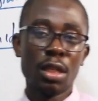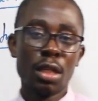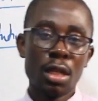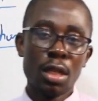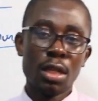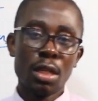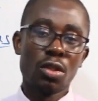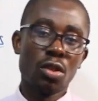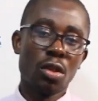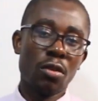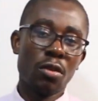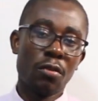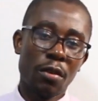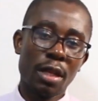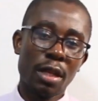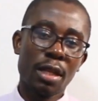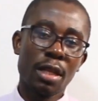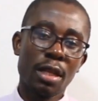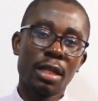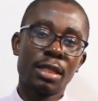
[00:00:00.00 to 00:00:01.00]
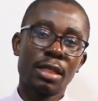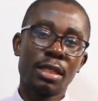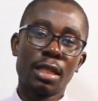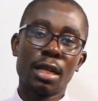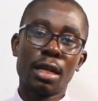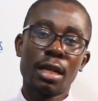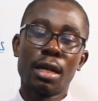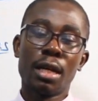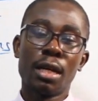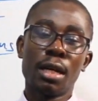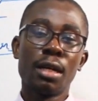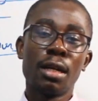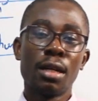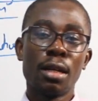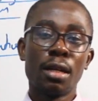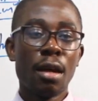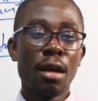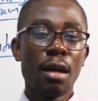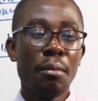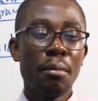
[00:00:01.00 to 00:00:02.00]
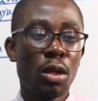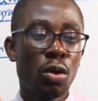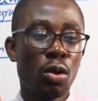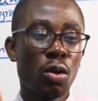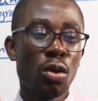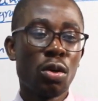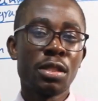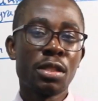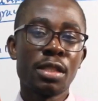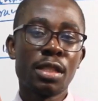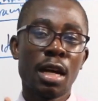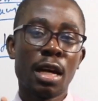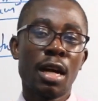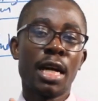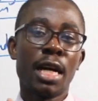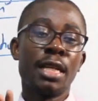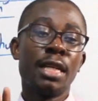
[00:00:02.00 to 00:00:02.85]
So you'll find that because I